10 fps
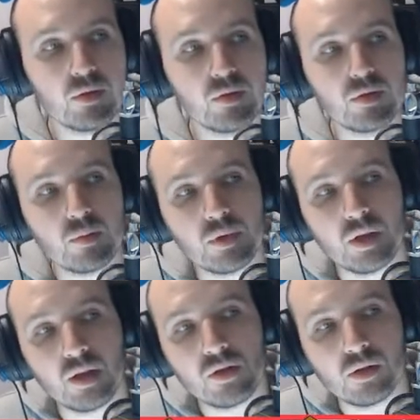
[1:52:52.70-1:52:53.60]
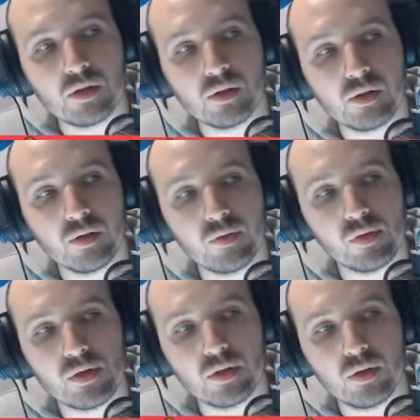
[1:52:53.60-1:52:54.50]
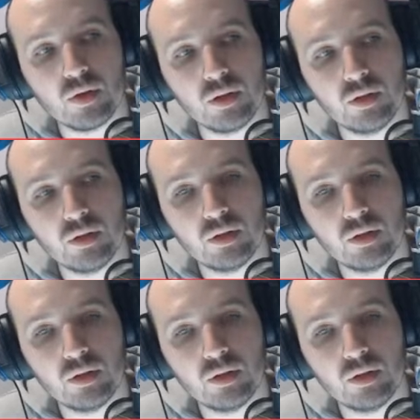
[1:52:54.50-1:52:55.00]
substantial difference in height.